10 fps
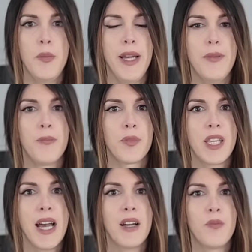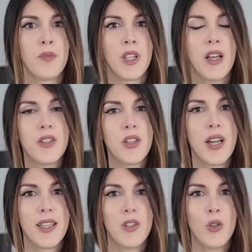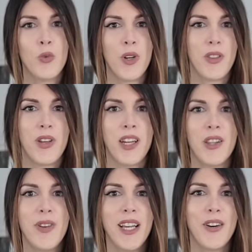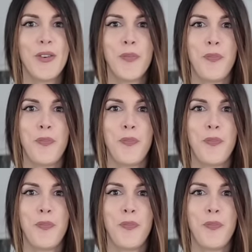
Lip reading: But yeah, I'll see you guys soon with another video.